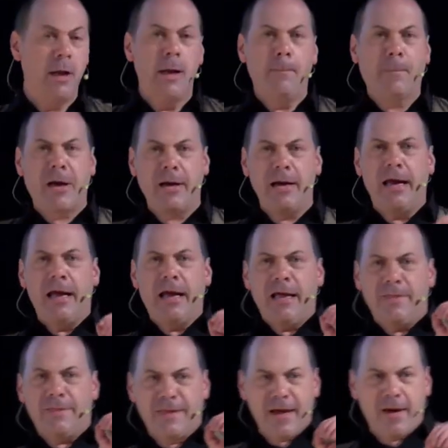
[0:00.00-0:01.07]
But
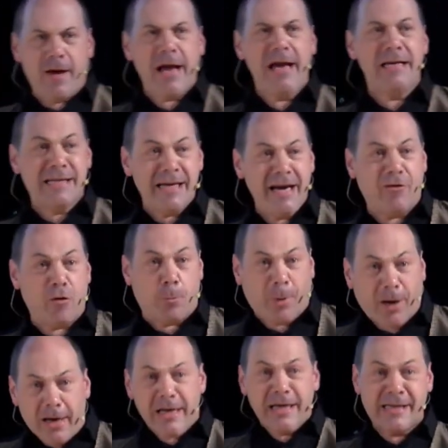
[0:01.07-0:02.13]
the idea of
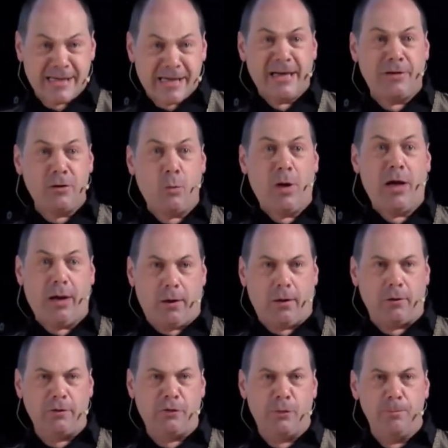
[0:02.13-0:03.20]
policing the
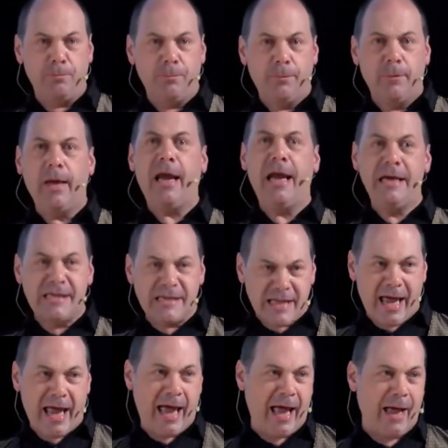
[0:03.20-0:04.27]
world is
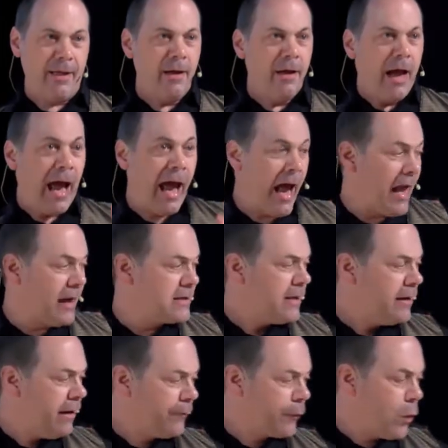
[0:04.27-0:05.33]
there. And
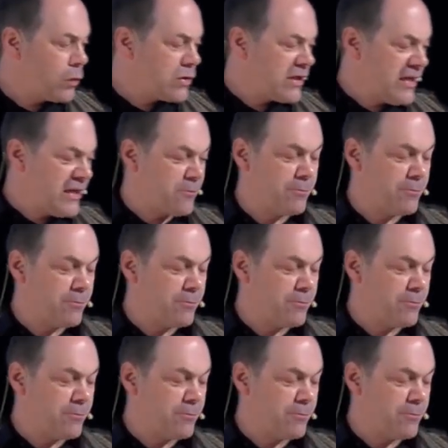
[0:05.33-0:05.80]
of course, this